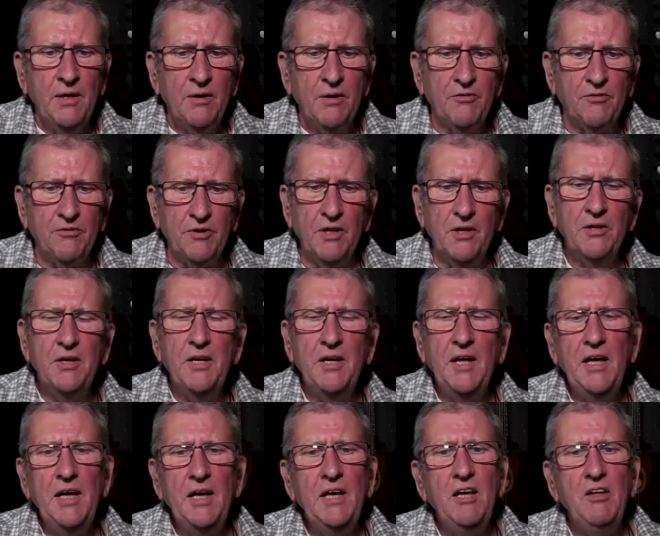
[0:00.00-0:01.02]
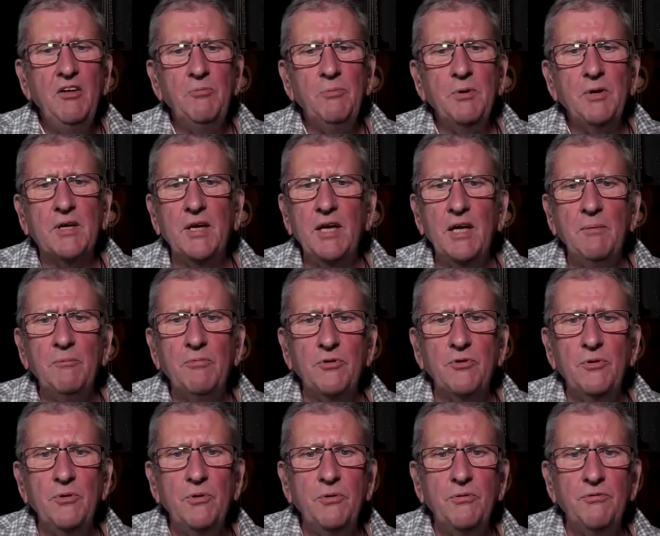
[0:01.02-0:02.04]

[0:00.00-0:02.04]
till the days became too